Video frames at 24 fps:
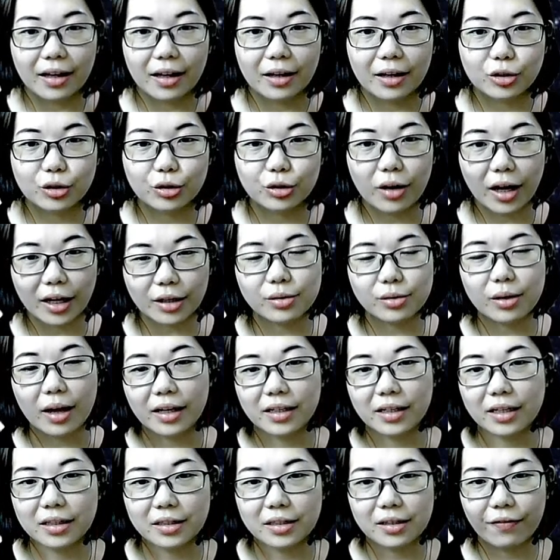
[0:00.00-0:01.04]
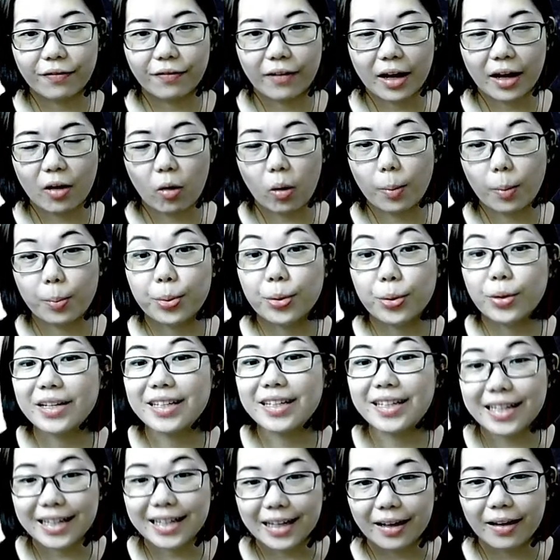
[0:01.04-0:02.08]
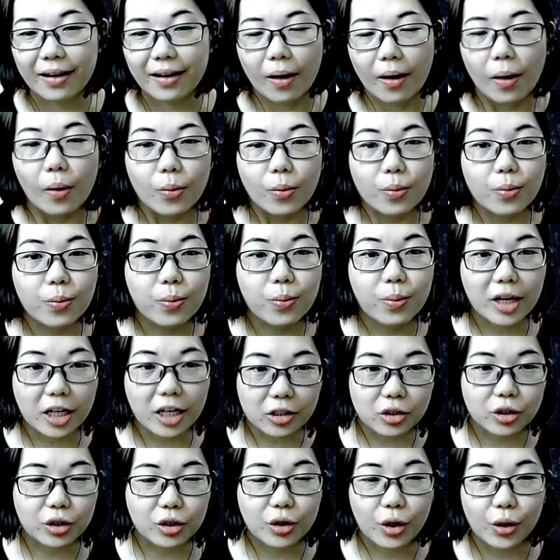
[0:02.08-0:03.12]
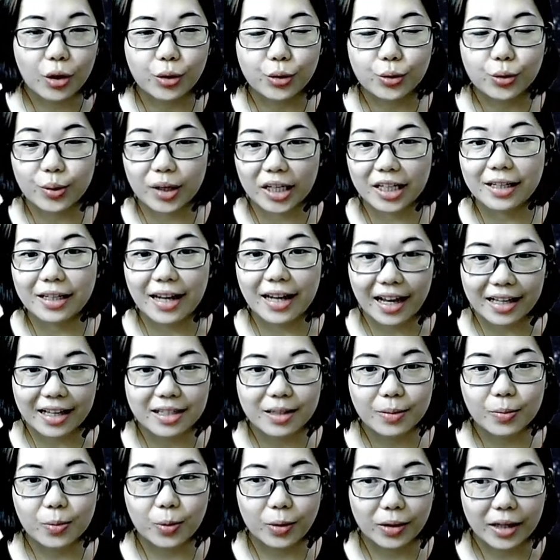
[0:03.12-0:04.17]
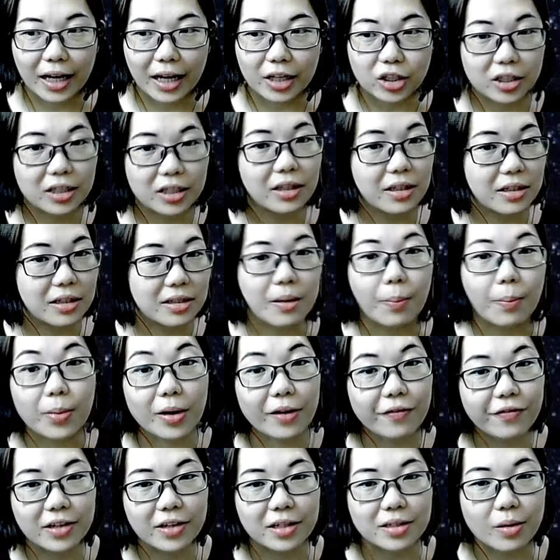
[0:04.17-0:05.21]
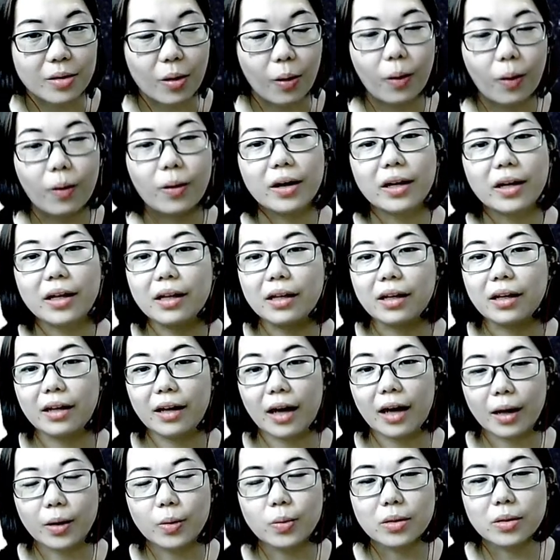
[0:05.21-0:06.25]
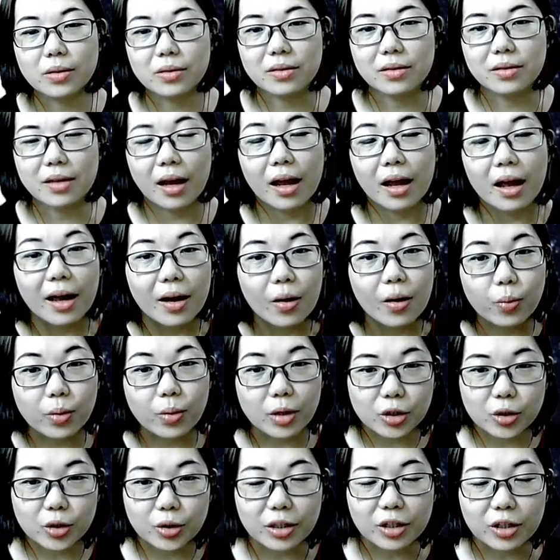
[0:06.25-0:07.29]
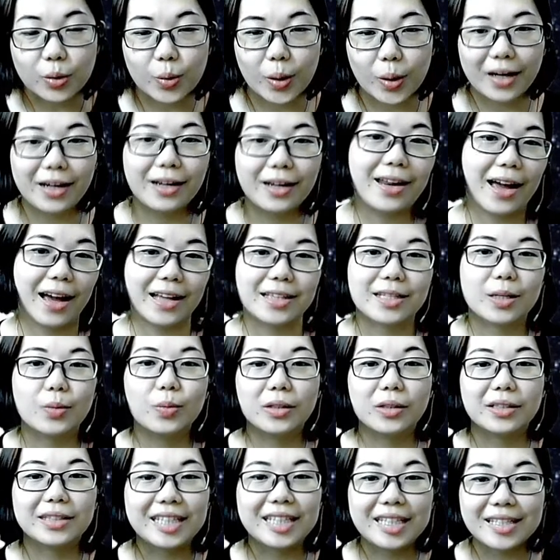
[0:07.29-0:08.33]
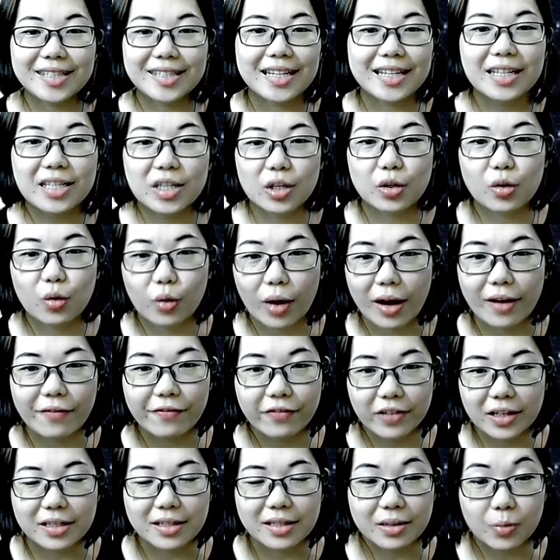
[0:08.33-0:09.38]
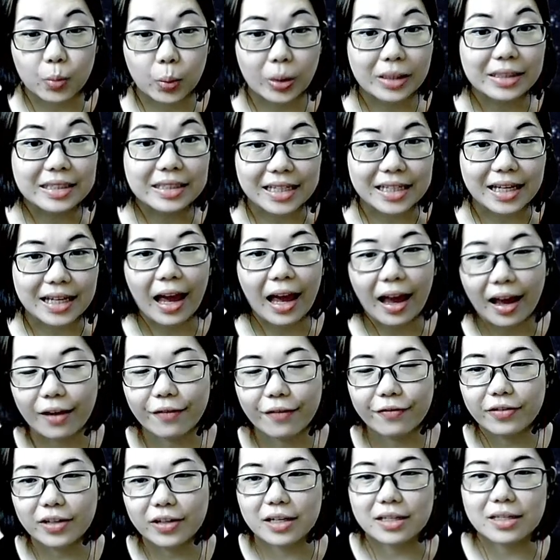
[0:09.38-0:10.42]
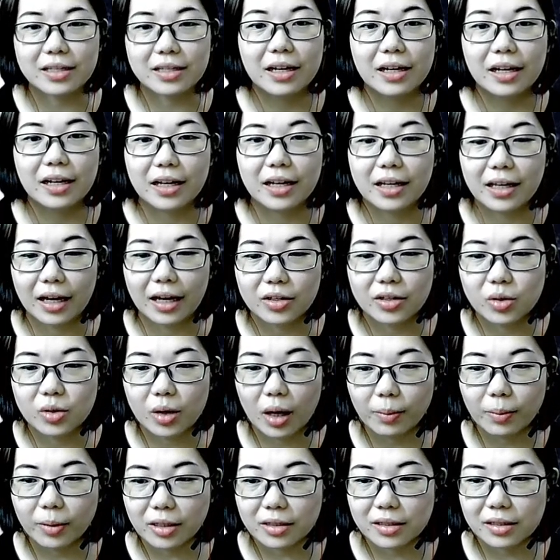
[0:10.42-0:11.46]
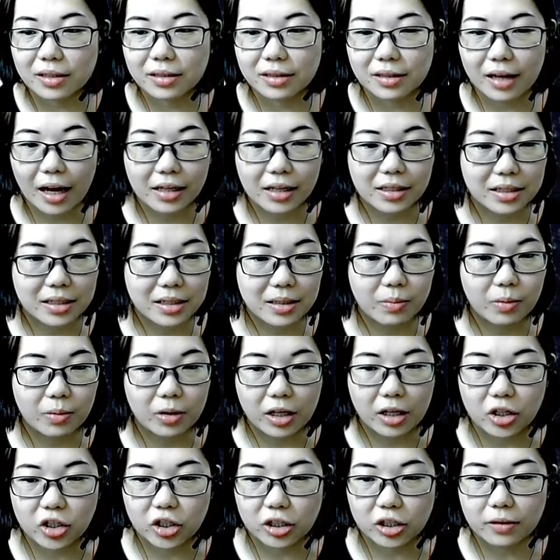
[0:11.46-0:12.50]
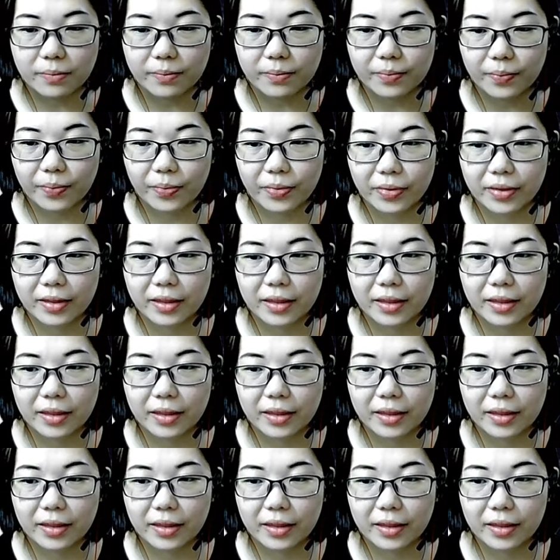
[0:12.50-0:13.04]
try to identify or predict which uranium atom will actually disappear first, or in another words to say, which uranium atom will disintegrate first, will decay first. Okay, so I'm gonna start the simulation.